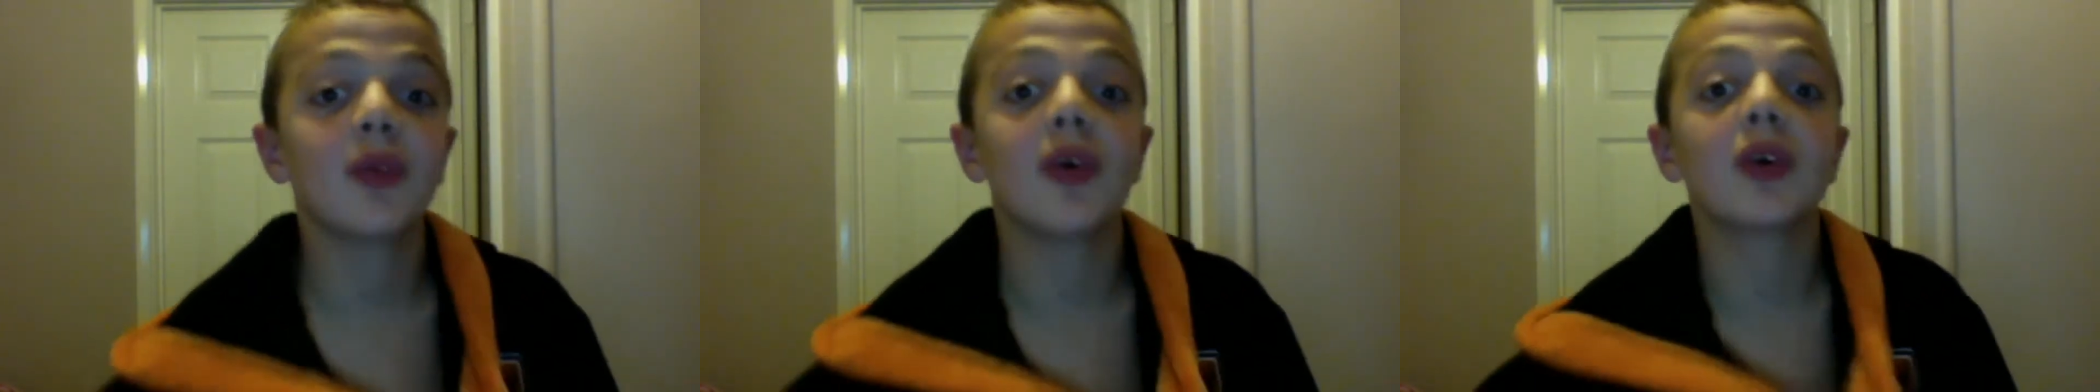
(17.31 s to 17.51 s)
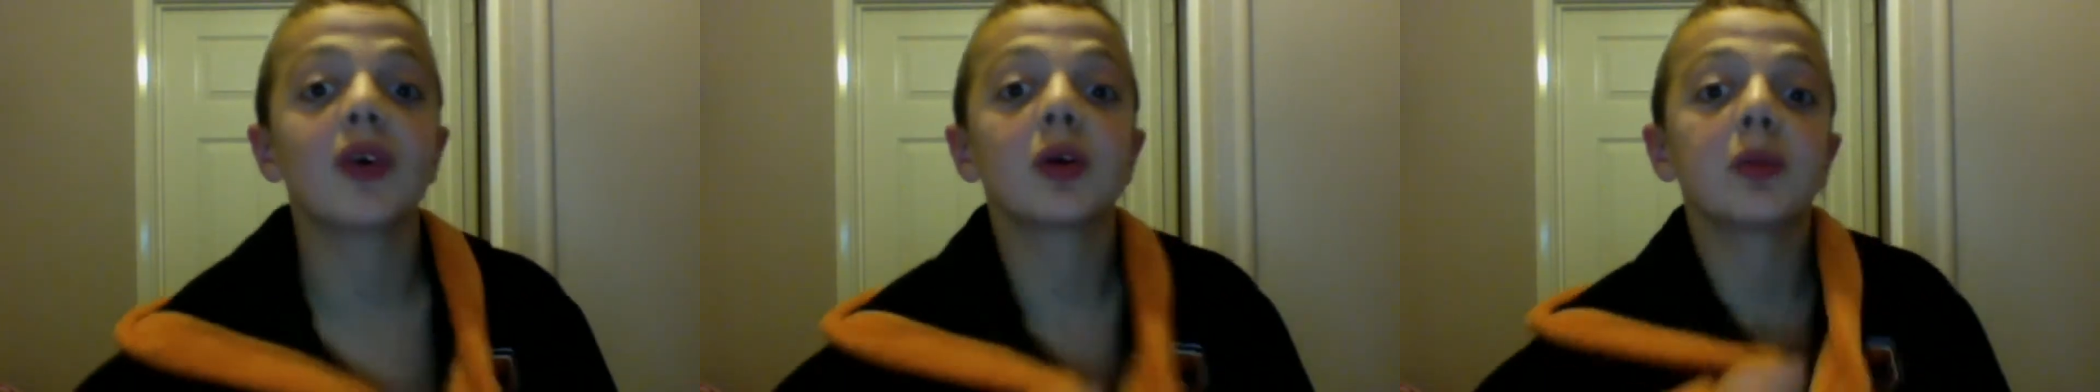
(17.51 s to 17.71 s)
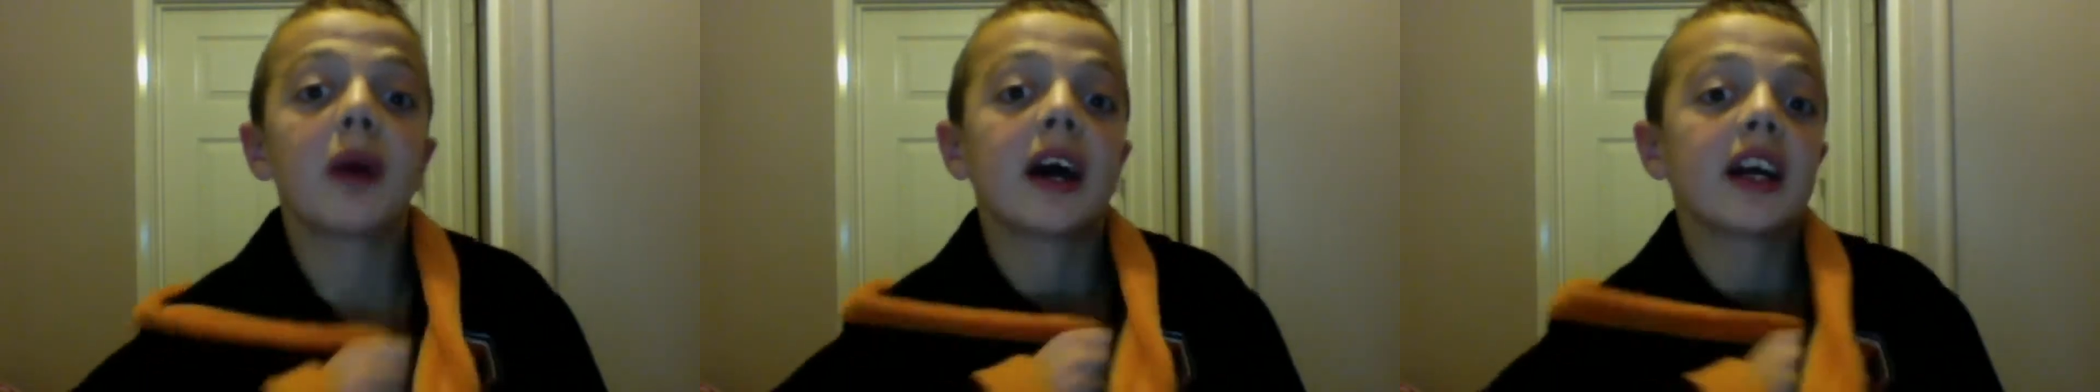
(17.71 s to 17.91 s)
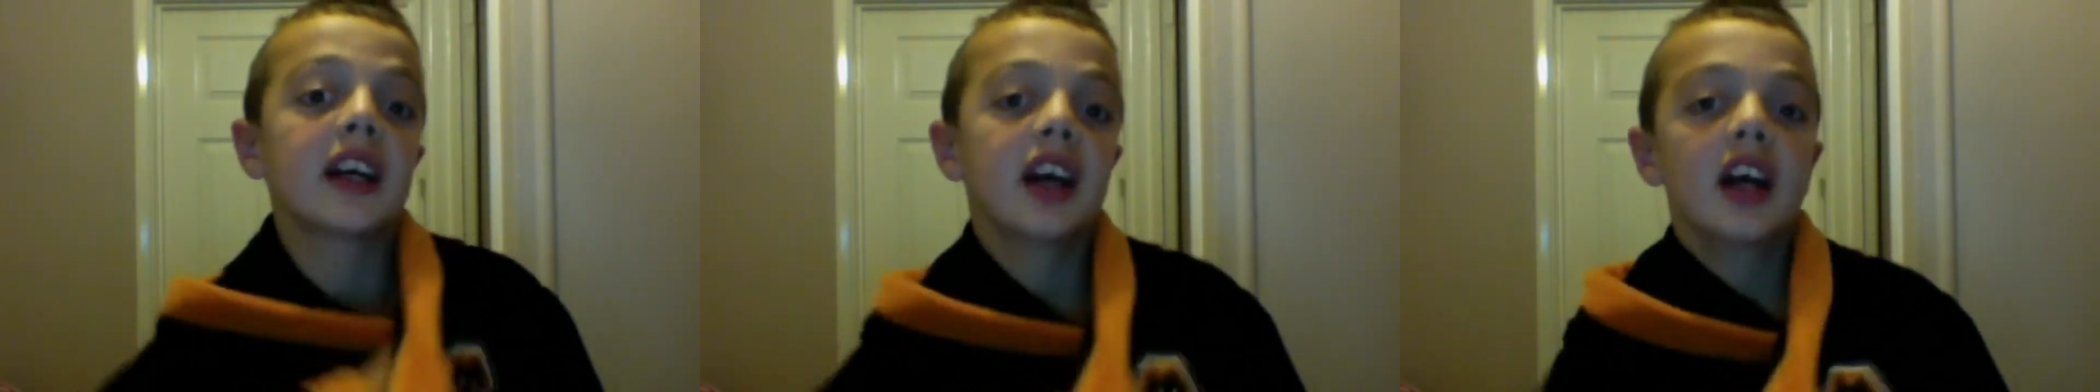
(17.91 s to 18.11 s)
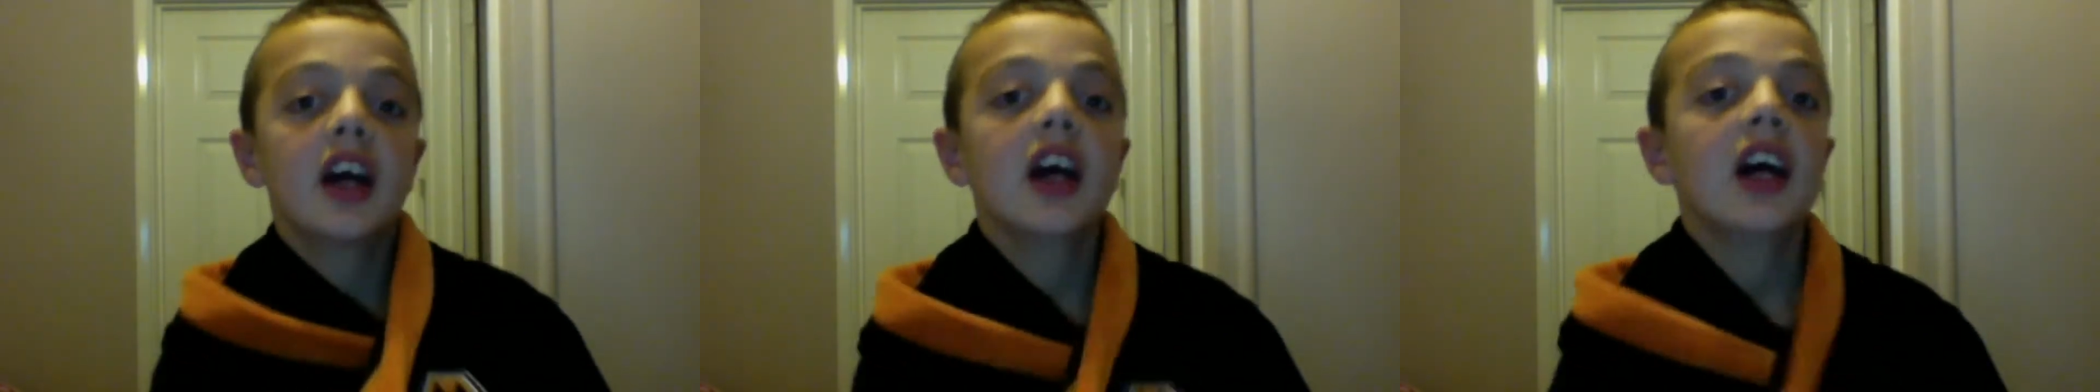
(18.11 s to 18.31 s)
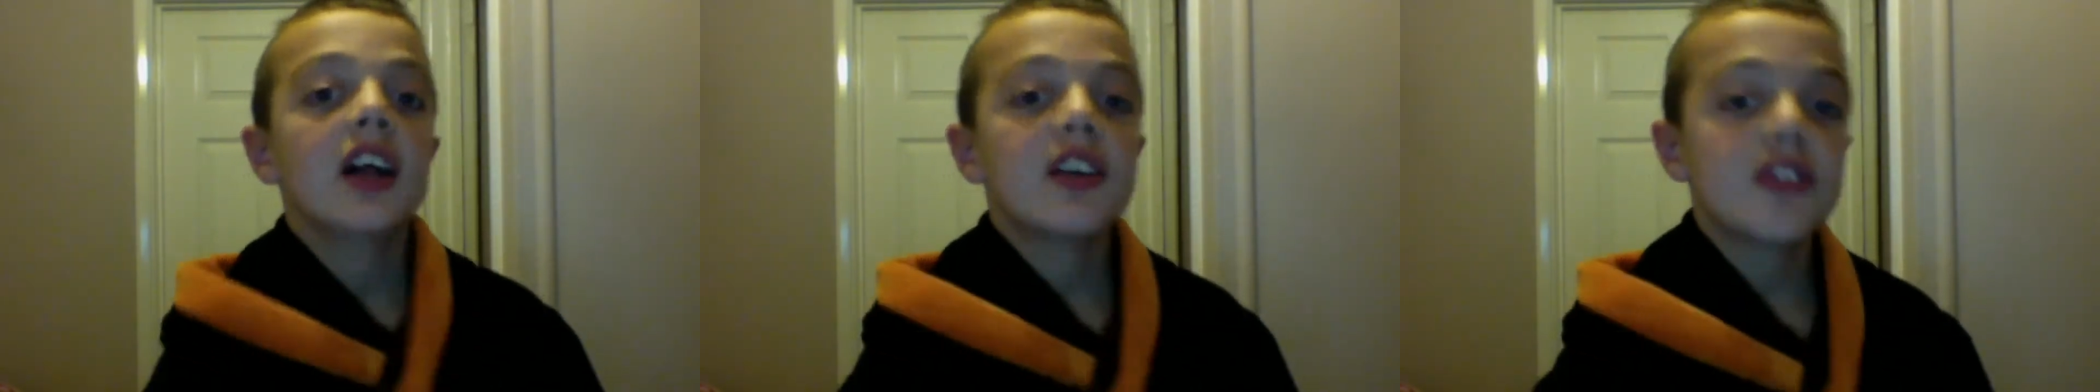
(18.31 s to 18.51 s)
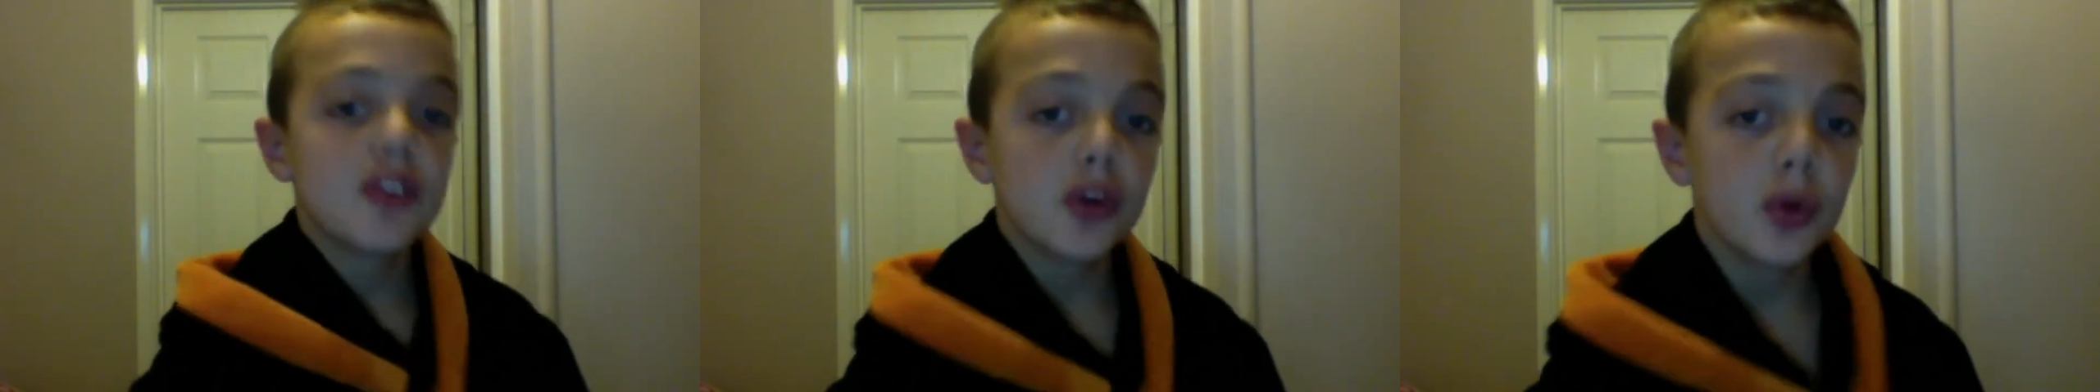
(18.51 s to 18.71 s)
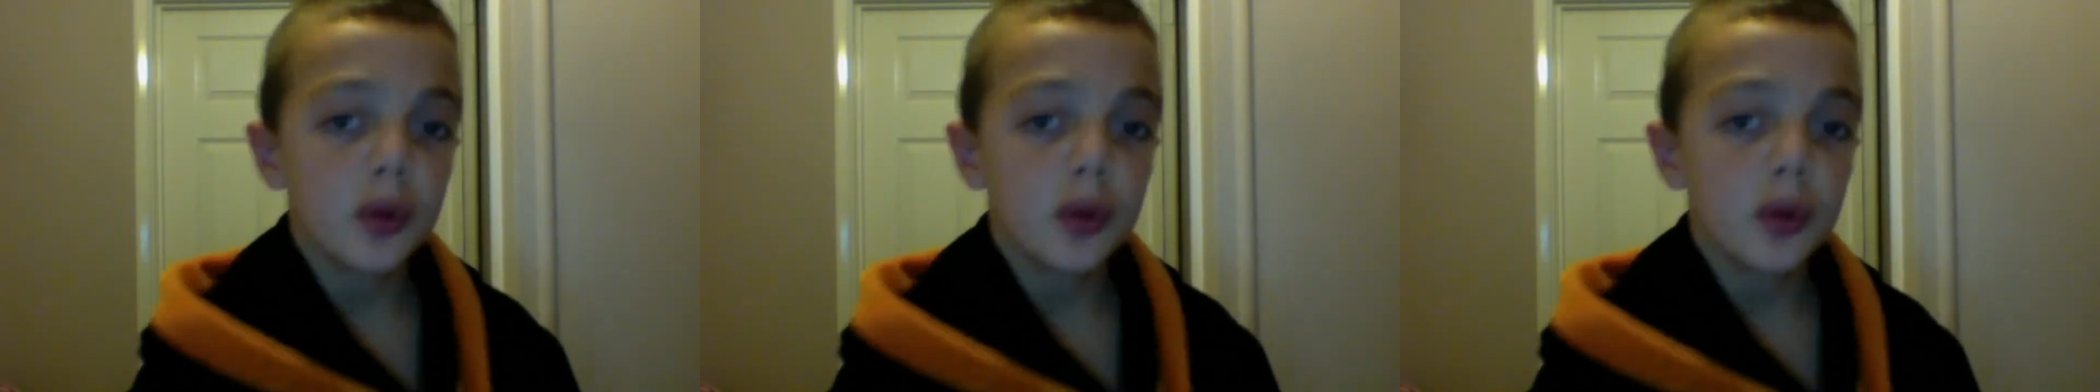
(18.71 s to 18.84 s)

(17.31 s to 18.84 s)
Welcome back to